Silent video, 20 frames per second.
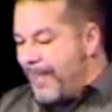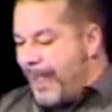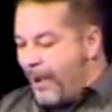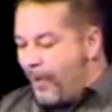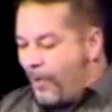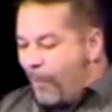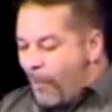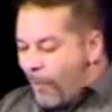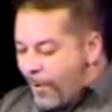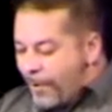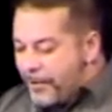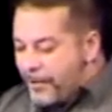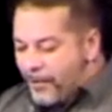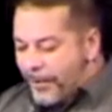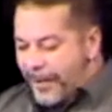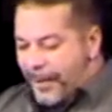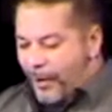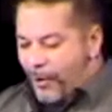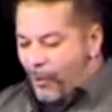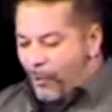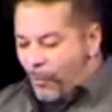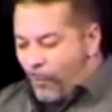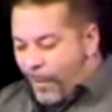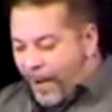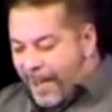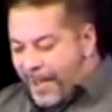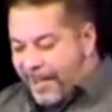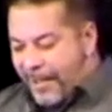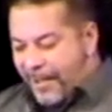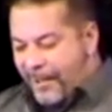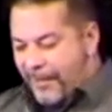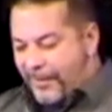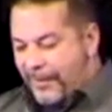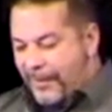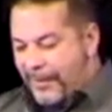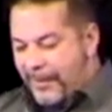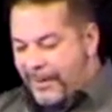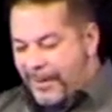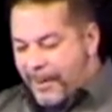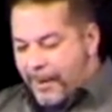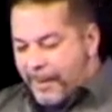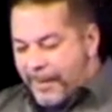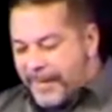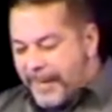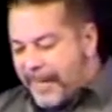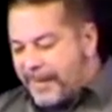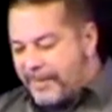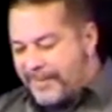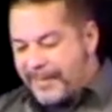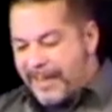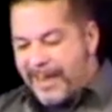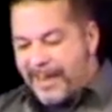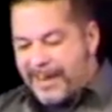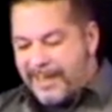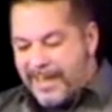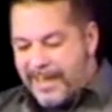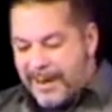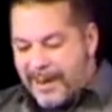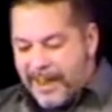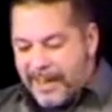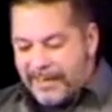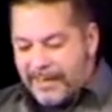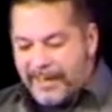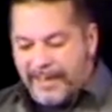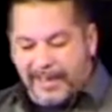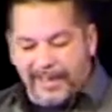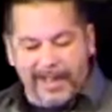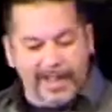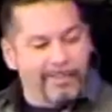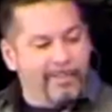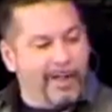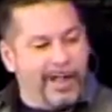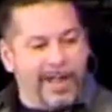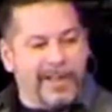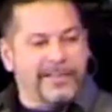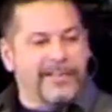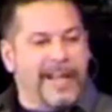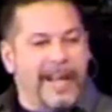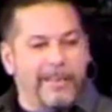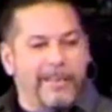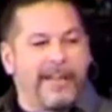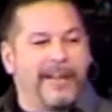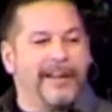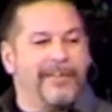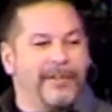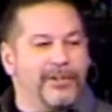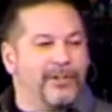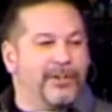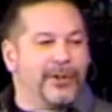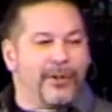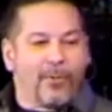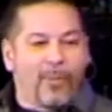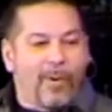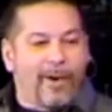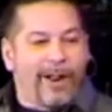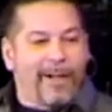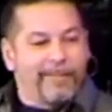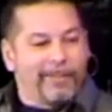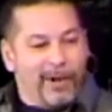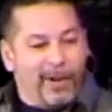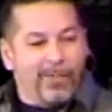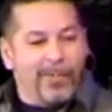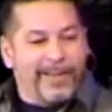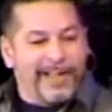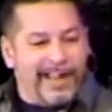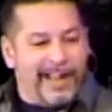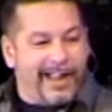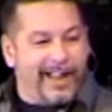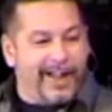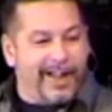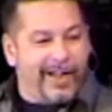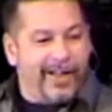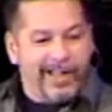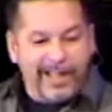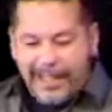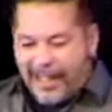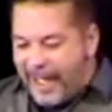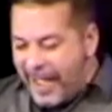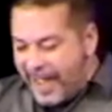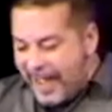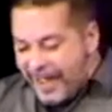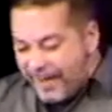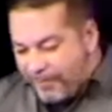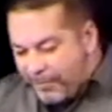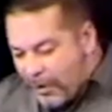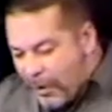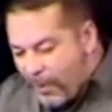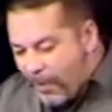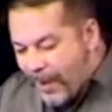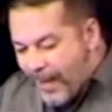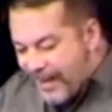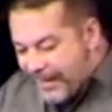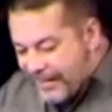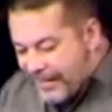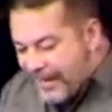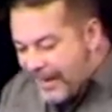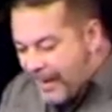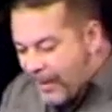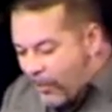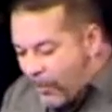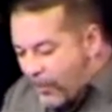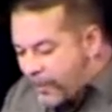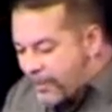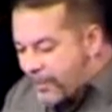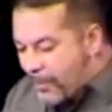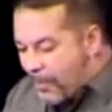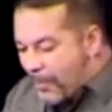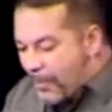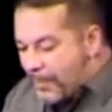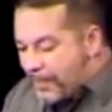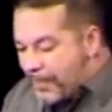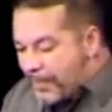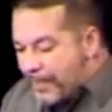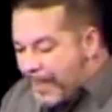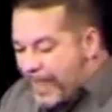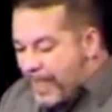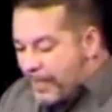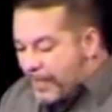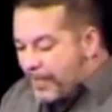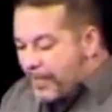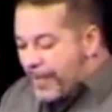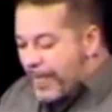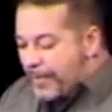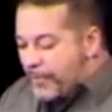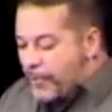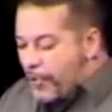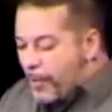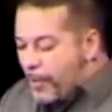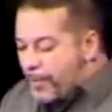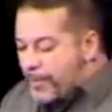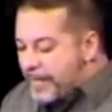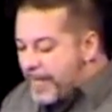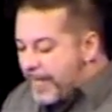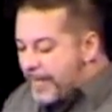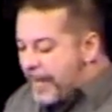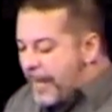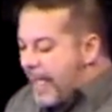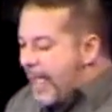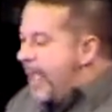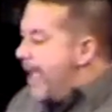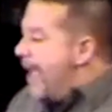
that wandering around, I mean, that's kind of that idea. I'm lost. I'm not even sure where I'm going now. I have no idea what's going on. And you've got Job saying,